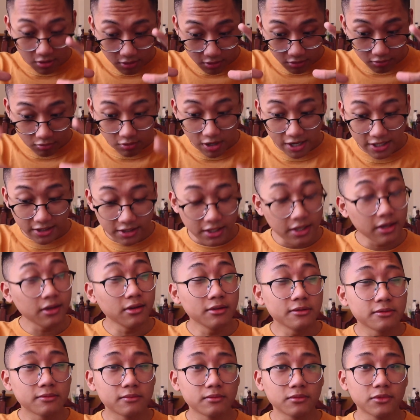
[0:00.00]
writing,
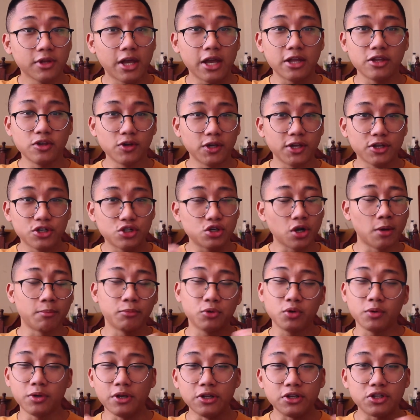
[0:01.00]
and you can jump
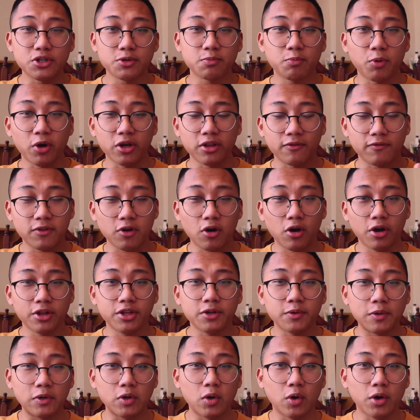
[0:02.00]
to each point of the
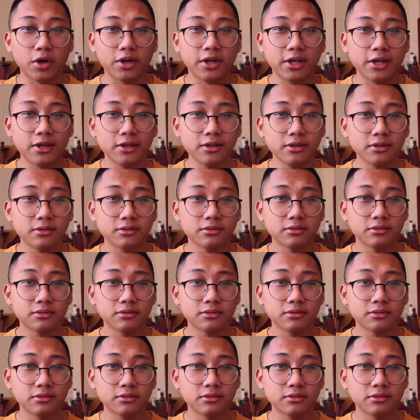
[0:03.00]
audio recording.